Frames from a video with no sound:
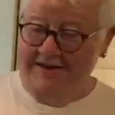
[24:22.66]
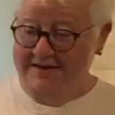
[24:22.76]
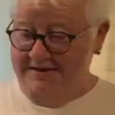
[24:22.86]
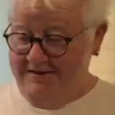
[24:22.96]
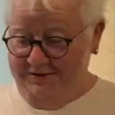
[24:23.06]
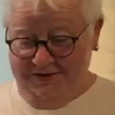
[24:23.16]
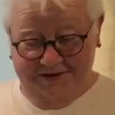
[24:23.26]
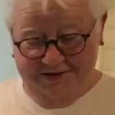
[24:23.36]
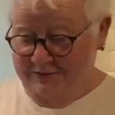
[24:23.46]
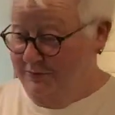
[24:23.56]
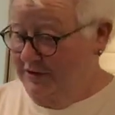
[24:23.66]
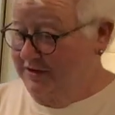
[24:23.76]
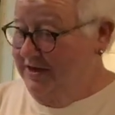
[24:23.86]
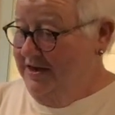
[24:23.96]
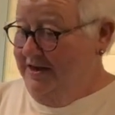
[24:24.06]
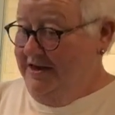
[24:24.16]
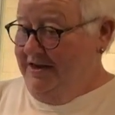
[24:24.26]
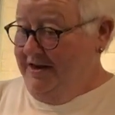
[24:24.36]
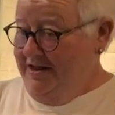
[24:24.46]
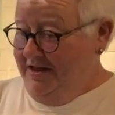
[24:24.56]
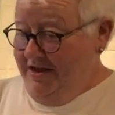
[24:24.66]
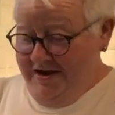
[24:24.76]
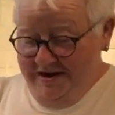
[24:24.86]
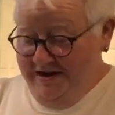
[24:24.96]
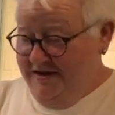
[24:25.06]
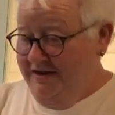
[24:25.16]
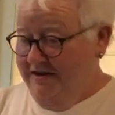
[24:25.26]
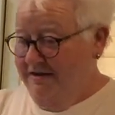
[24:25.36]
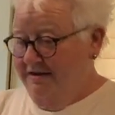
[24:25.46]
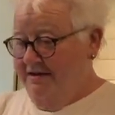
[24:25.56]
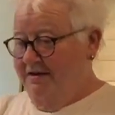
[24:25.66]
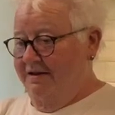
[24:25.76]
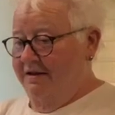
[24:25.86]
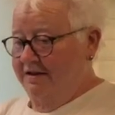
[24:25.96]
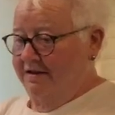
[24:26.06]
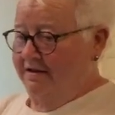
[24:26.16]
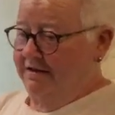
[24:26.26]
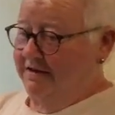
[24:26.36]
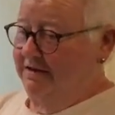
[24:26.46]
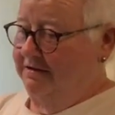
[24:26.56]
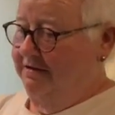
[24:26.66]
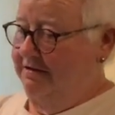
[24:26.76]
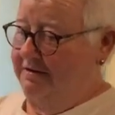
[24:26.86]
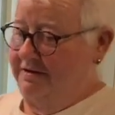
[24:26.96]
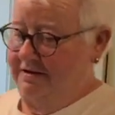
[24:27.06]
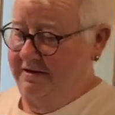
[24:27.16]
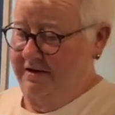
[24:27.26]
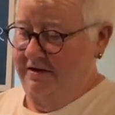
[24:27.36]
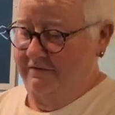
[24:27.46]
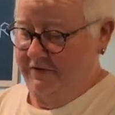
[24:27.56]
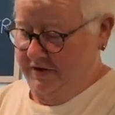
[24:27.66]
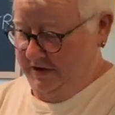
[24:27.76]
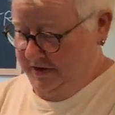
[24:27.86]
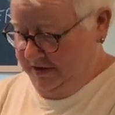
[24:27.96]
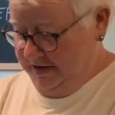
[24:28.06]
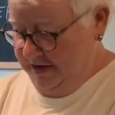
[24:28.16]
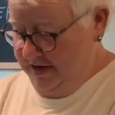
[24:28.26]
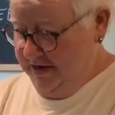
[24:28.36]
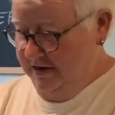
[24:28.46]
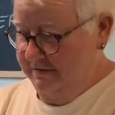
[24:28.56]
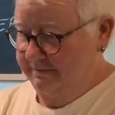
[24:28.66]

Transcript: It does look like it's worked. And then, yeah, invert it again.